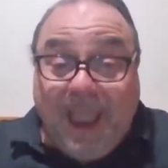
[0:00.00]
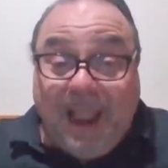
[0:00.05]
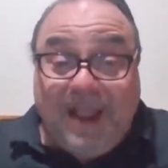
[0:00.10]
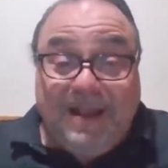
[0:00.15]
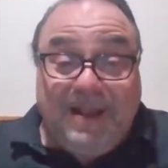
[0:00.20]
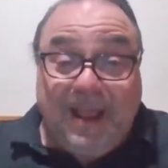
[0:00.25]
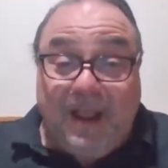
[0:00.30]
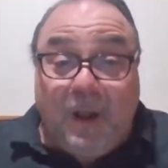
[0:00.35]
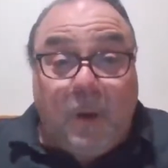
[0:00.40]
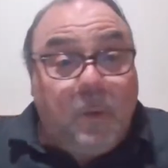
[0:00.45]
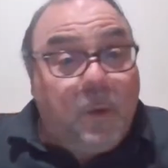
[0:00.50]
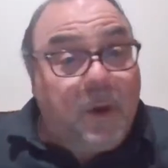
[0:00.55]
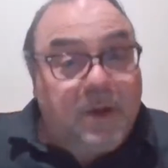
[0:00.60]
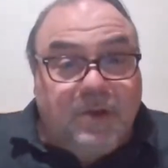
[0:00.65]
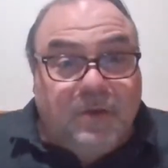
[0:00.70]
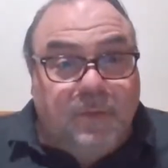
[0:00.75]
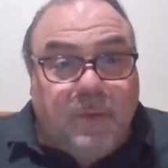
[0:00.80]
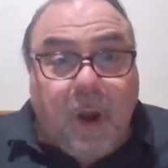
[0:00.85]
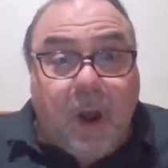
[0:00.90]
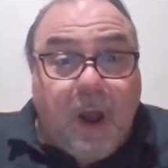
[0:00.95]
And they go,
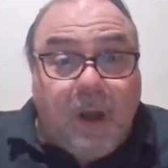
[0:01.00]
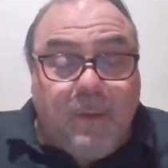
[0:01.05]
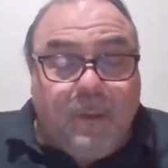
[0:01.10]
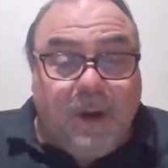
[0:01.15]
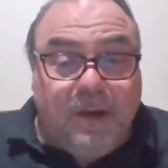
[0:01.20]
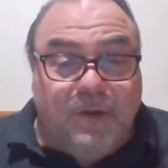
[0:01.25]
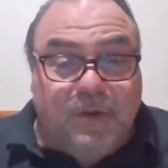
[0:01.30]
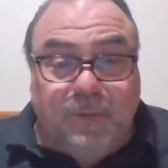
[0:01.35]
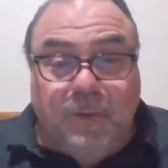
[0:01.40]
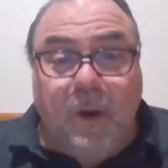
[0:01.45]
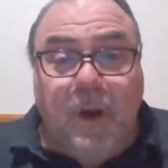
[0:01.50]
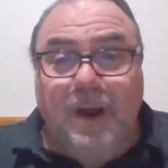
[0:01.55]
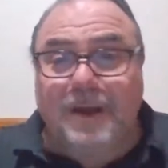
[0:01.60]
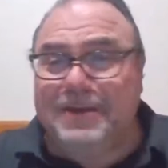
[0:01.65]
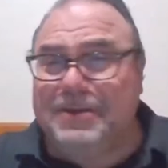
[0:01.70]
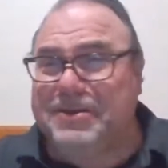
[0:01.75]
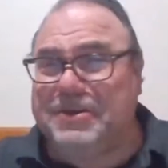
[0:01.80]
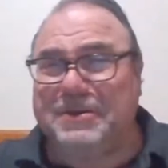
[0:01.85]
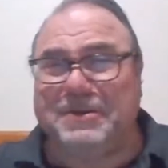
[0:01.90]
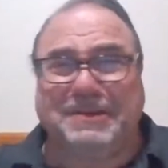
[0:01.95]
what's wrong? What's
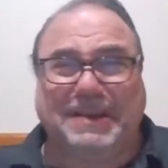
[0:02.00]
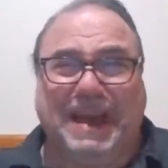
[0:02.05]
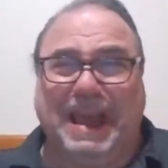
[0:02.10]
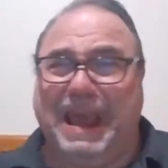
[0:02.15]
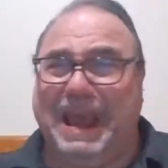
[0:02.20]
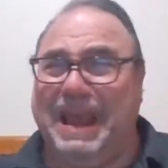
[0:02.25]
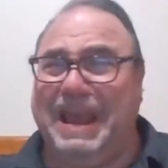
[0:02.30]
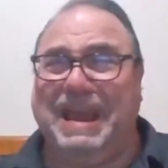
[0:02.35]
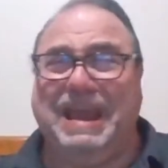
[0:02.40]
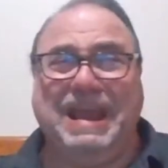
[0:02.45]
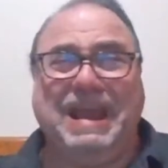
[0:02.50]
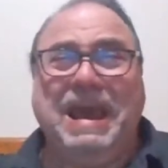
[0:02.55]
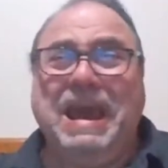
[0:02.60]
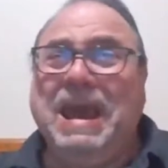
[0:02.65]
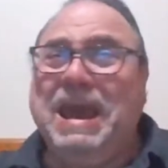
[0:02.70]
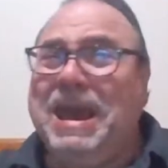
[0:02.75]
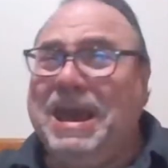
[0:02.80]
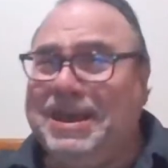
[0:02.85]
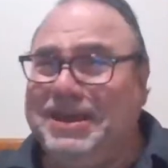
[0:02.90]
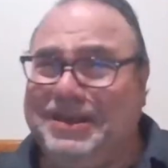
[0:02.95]
wrong? And she goes, hey,
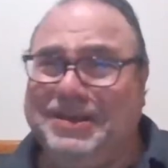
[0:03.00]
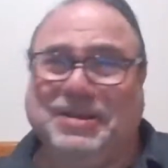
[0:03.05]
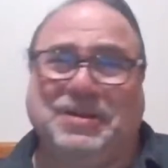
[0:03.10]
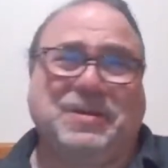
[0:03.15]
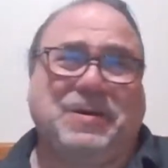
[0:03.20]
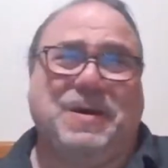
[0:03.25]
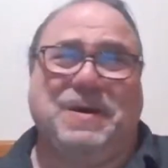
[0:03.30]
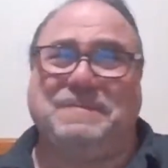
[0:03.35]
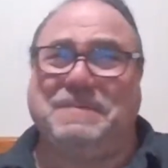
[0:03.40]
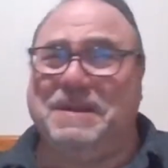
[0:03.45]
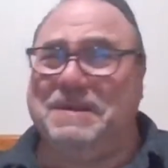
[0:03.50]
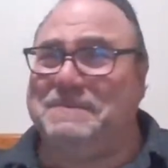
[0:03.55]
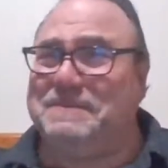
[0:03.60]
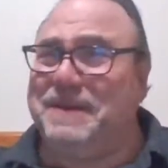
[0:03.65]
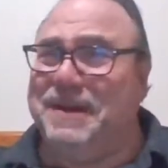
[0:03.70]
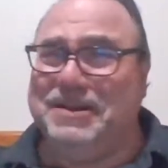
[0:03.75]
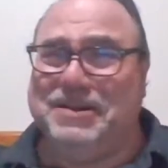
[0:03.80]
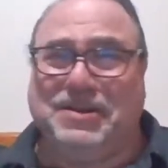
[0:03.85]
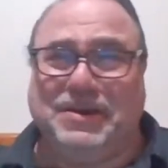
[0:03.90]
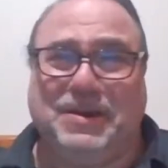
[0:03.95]
just called me a
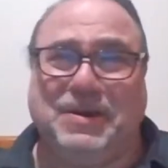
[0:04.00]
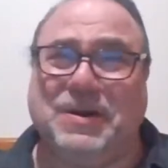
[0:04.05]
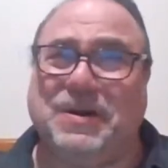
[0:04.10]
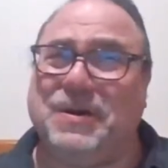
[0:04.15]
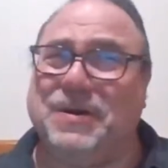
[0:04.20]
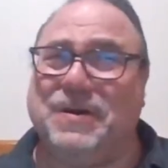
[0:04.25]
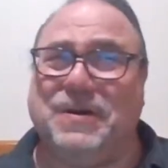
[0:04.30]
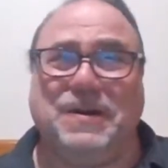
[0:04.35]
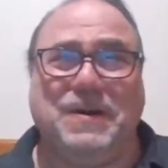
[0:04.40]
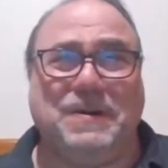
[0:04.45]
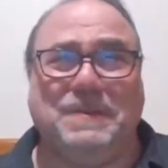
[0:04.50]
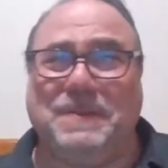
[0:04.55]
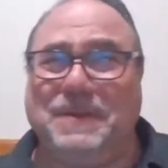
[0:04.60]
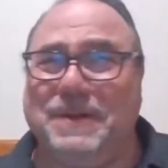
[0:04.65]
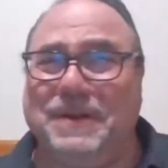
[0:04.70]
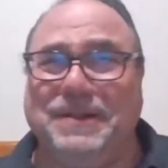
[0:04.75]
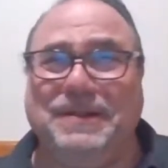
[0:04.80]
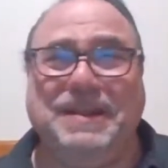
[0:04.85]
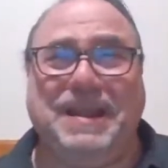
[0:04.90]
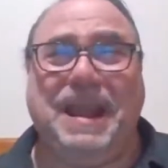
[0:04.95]
bunch of
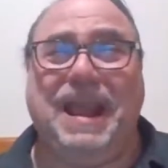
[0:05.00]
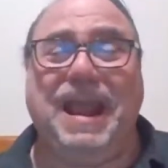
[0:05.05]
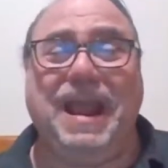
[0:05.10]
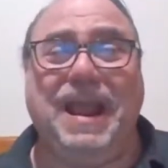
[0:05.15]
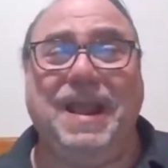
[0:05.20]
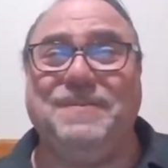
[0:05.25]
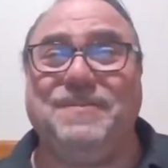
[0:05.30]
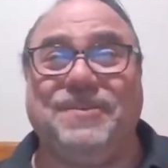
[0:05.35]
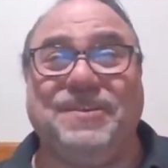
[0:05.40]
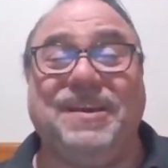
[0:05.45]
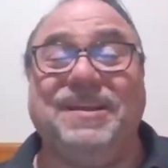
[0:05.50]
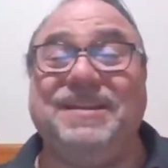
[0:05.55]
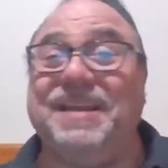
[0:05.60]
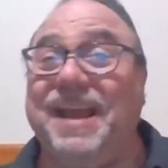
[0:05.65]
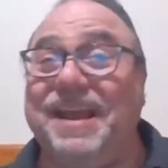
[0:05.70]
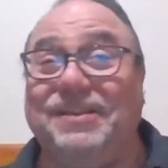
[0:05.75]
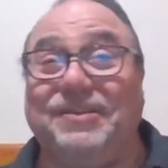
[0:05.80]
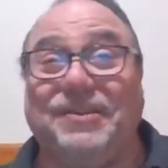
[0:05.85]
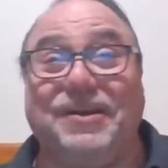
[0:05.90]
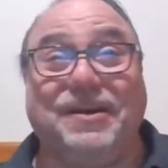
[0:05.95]
horrible names.
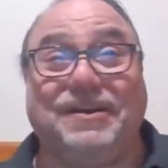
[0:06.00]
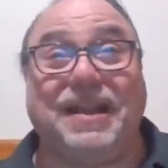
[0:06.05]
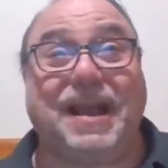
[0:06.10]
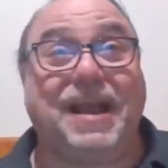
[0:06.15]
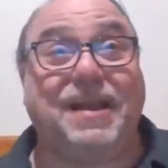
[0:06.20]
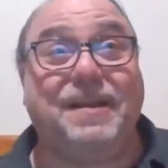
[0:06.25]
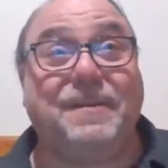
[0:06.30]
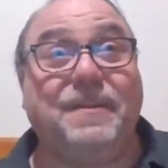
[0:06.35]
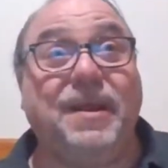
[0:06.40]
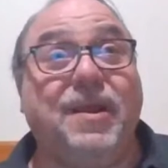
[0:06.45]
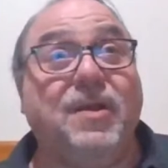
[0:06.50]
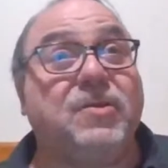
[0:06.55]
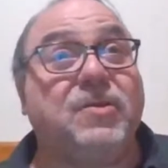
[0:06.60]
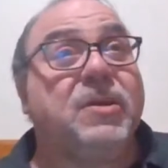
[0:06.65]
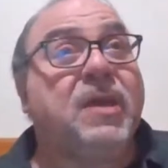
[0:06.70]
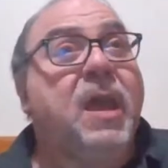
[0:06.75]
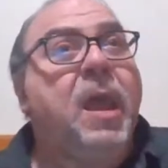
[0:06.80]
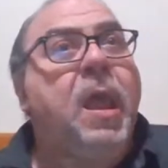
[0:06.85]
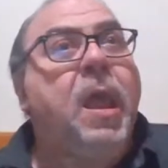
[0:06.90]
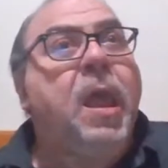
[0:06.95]
And they looked at him, and he
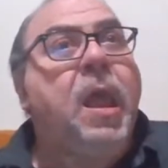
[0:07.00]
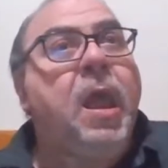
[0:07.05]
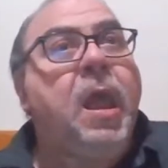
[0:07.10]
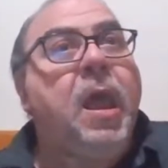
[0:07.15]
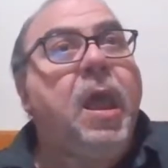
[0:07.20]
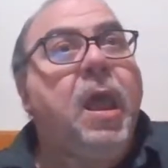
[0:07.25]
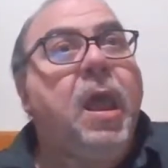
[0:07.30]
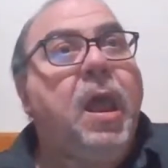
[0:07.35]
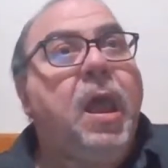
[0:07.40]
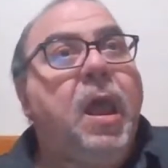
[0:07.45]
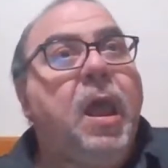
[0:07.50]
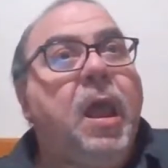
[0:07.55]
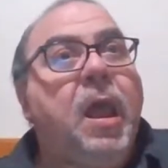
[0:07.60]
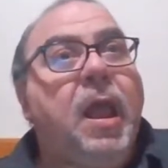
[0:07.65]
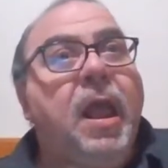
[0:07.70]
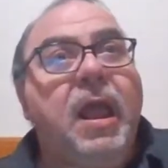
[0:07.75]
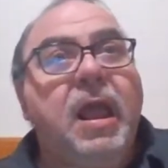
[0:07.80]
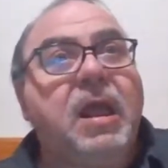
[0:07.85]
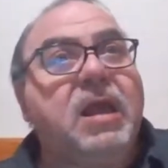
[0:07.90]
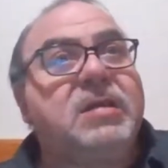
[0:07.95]
goes,
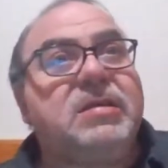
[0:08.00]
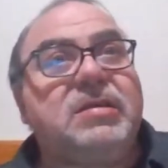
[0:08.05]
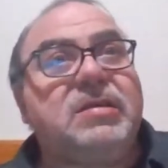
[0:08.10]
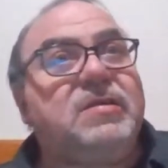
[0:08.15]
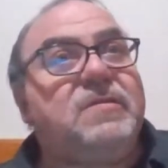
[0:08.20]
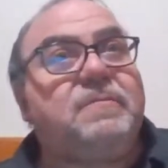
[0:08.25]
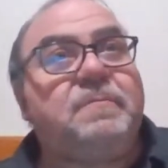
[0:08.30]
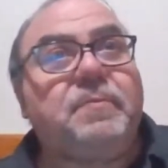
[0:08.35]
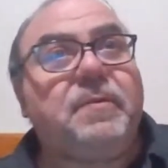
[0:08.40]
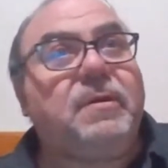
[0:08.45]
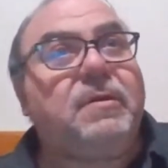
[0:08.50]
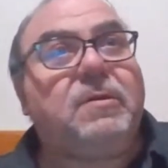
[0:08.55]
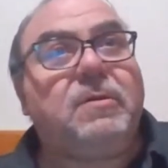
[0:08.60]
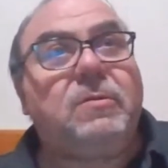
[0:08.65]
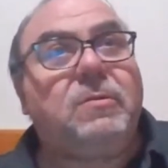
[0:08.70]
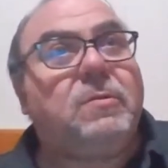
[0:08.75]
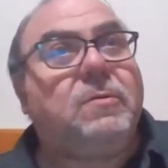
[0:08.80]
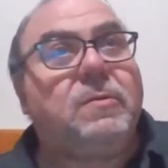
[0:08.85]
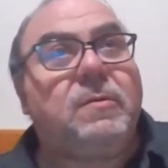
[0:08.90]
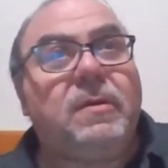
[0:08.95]
I speak
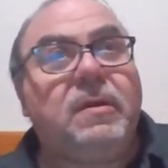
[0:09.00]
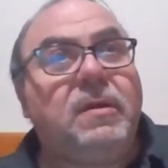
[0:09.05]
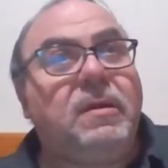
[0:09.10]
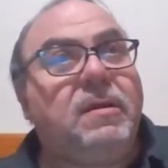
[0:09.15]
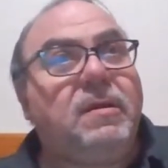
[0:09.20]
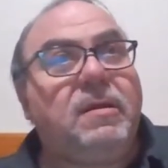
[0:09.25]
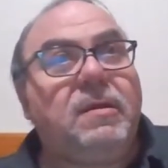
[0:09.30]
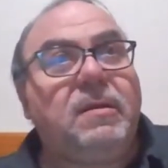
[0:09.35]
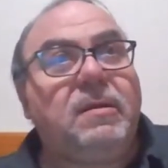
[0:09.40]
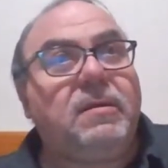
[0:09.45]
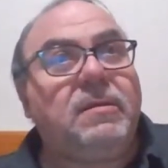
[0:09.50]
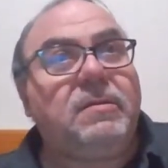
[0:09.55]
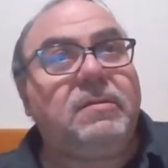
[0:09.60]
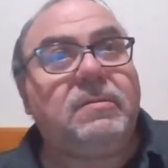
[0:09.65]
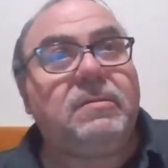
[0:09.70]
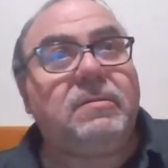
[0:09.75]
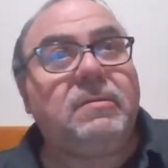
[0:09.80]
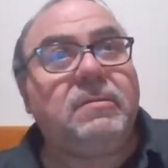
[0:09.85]
no English.